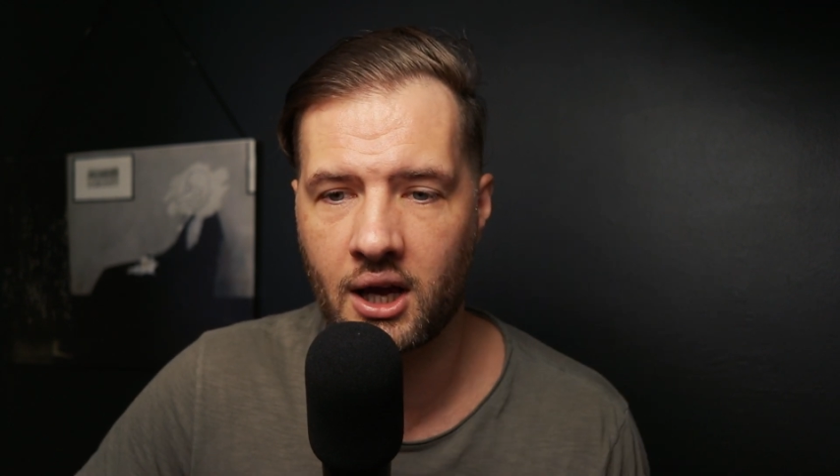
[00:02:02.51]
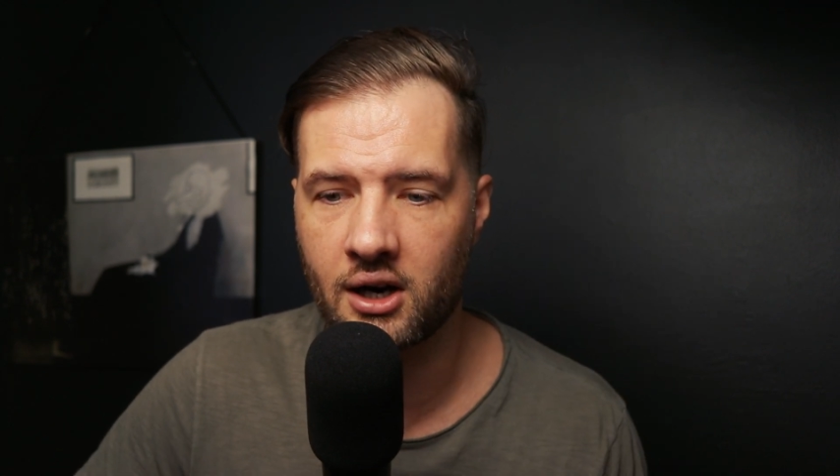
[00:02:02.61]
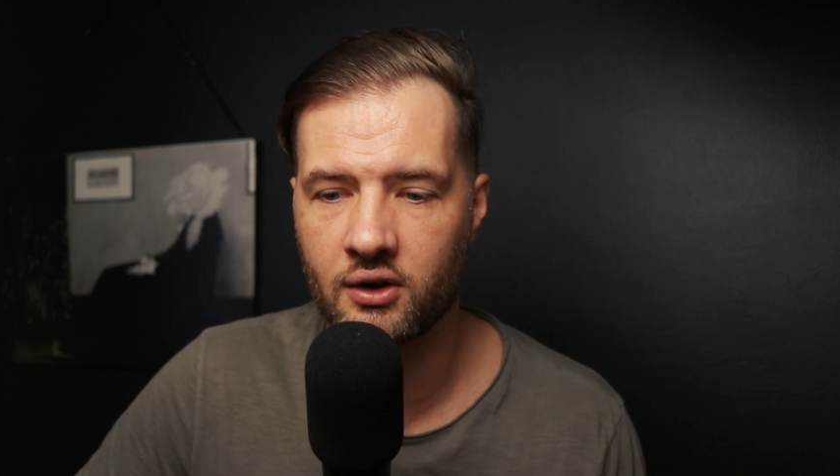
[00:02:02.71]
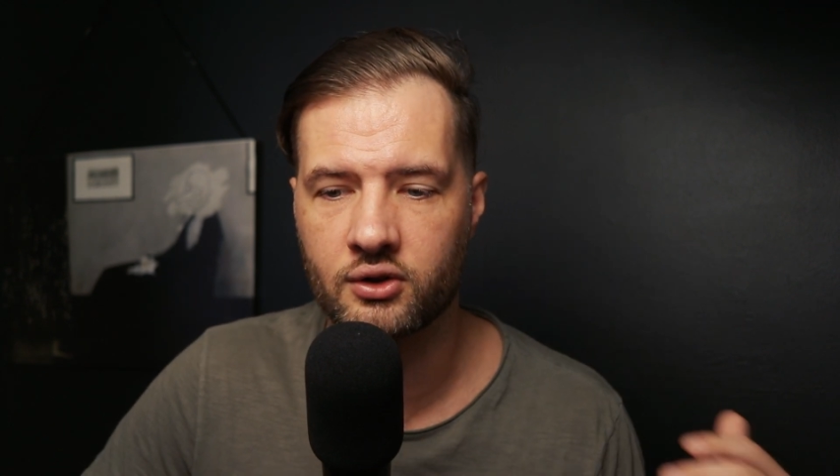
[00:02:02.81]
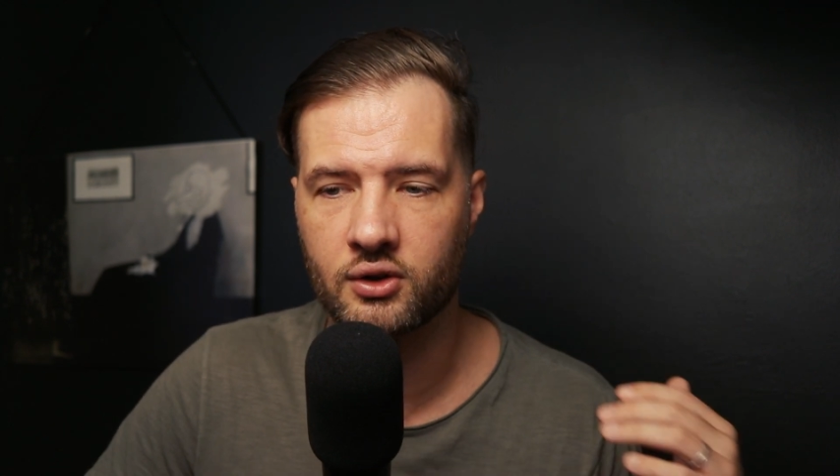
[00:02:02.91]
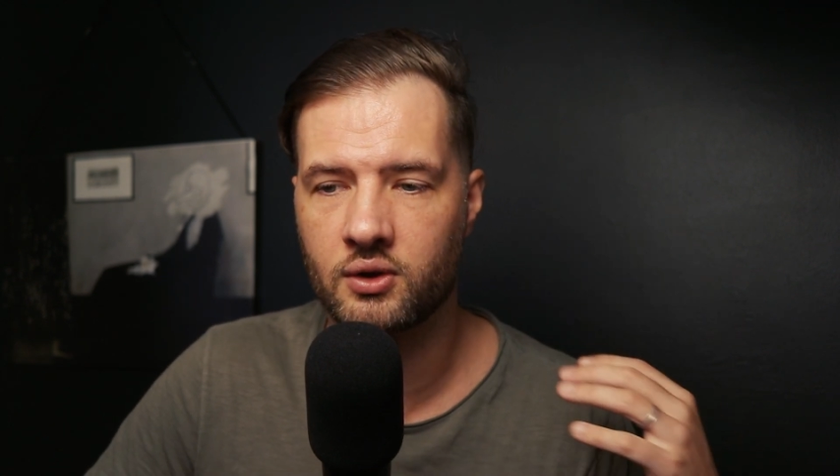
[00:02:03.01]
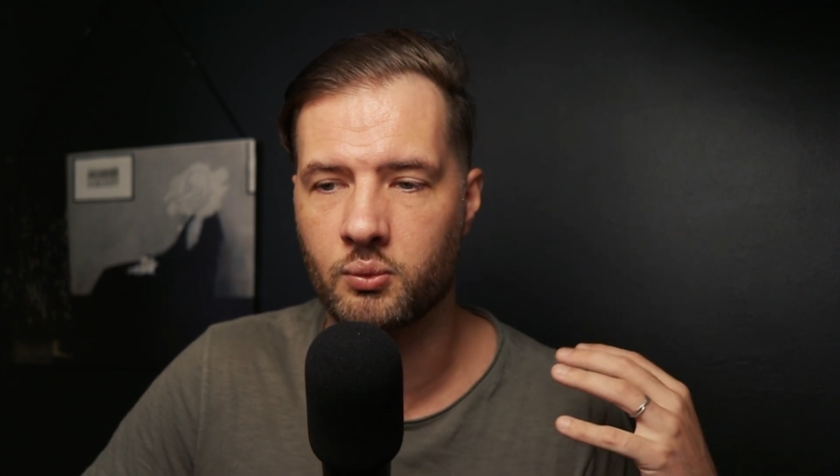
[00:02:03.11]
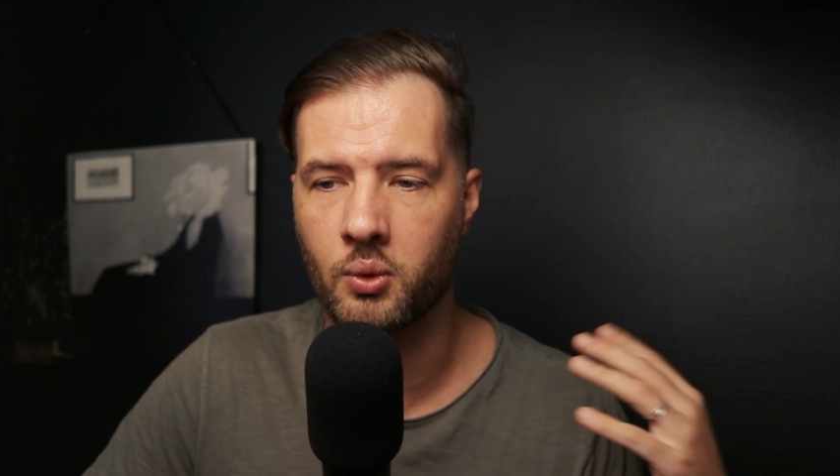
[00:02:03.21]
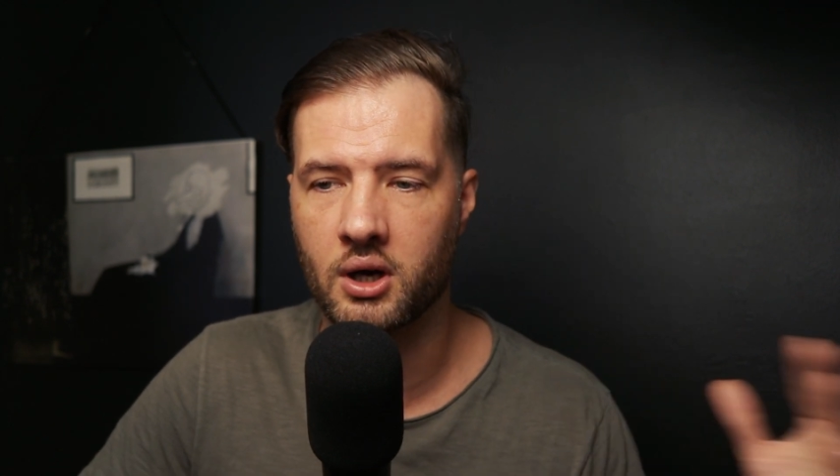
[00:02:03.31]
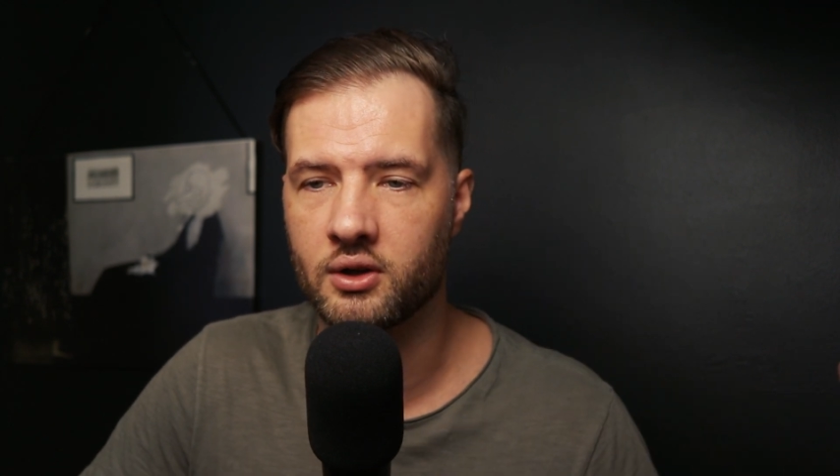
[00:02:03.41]
character
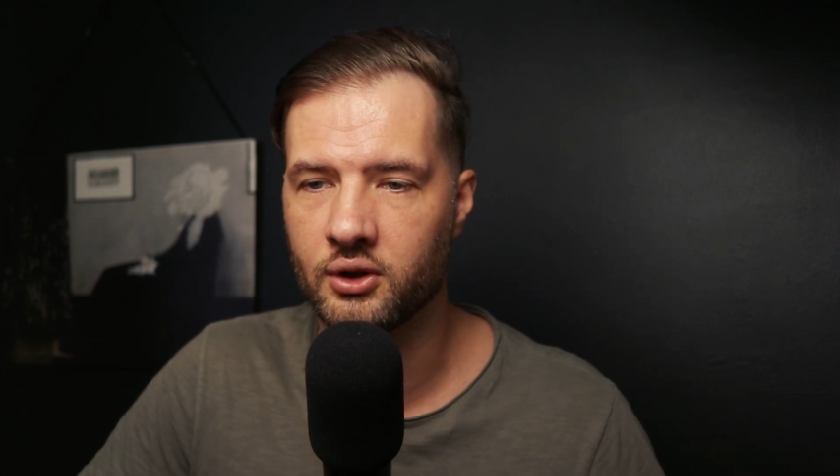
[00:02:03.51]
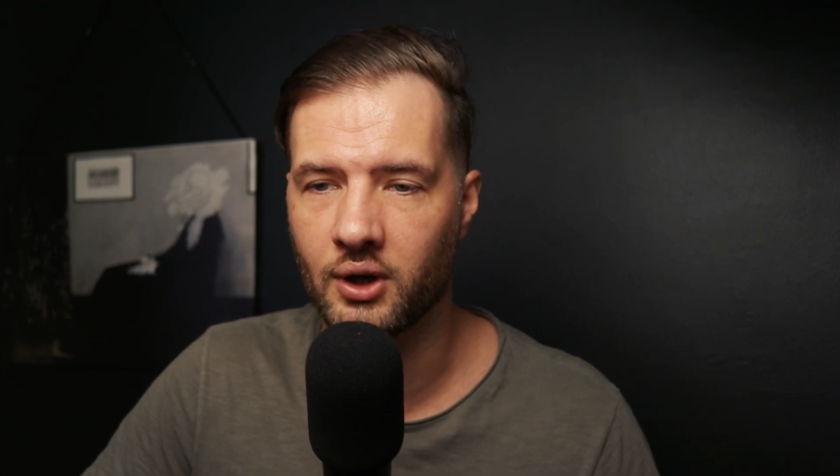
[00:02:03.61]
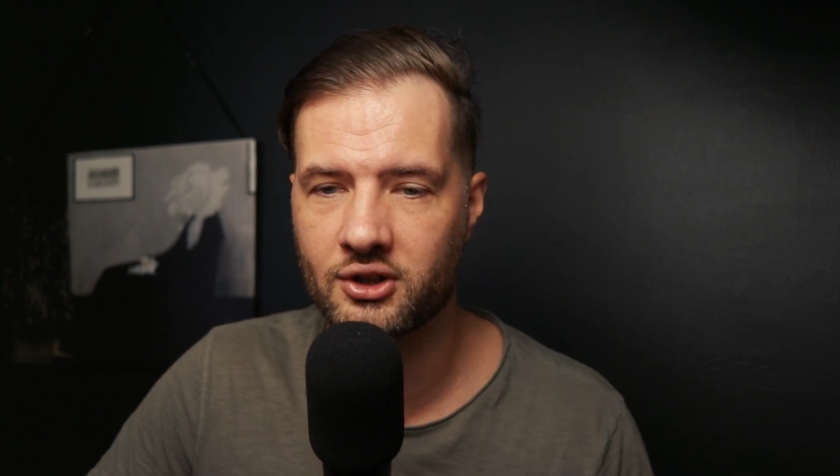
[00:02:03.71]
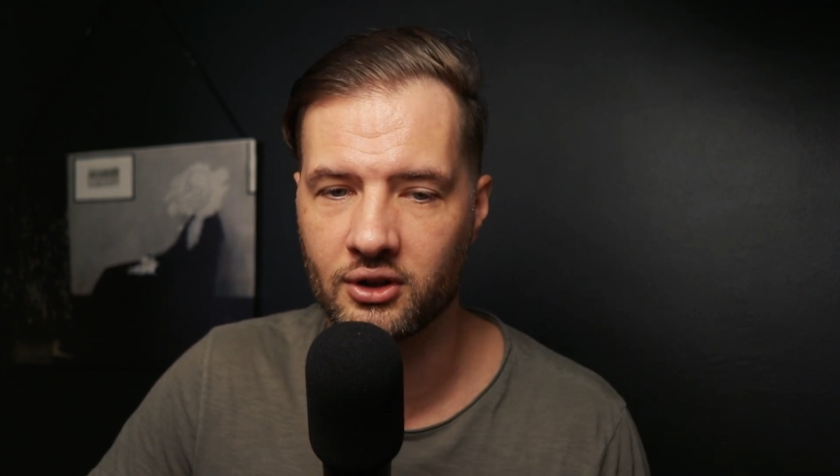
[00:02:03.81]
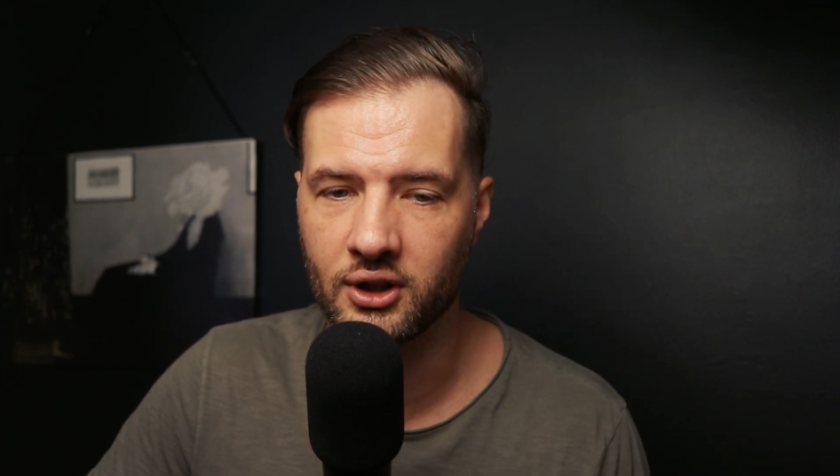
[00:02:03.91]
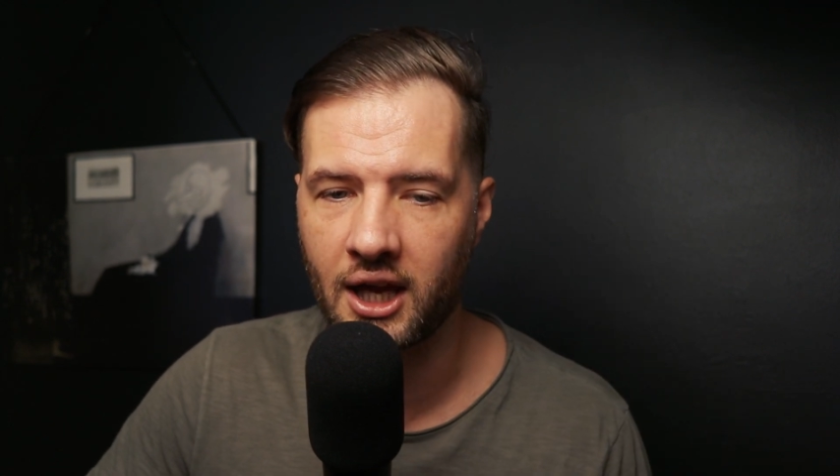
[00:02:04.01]
where you actually